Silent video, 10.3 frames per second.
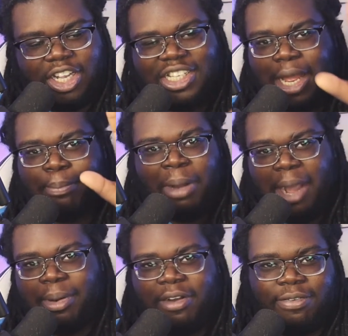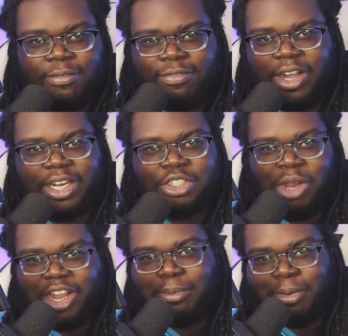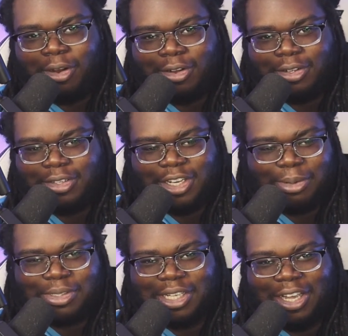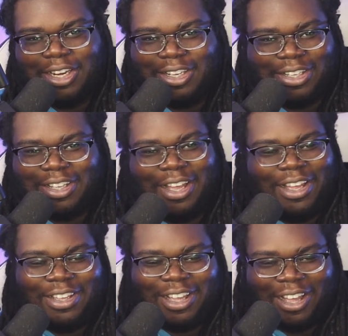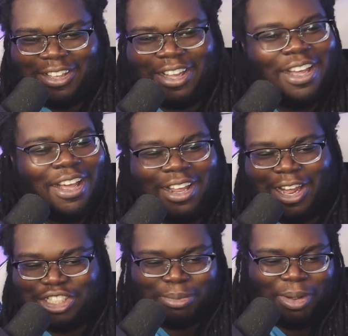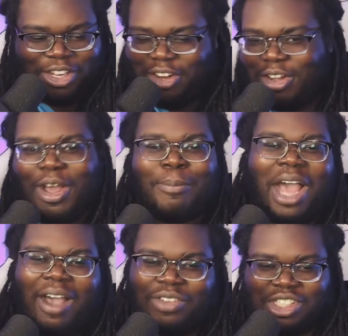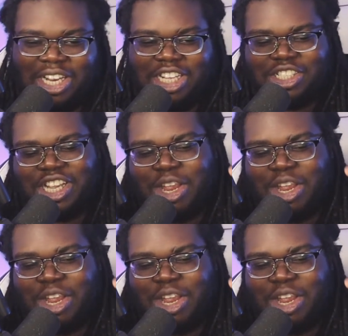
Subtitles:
Baba from fucking Dragon Ball. You know what I'm saying? I told him, you know, I mean, obviously it's Akira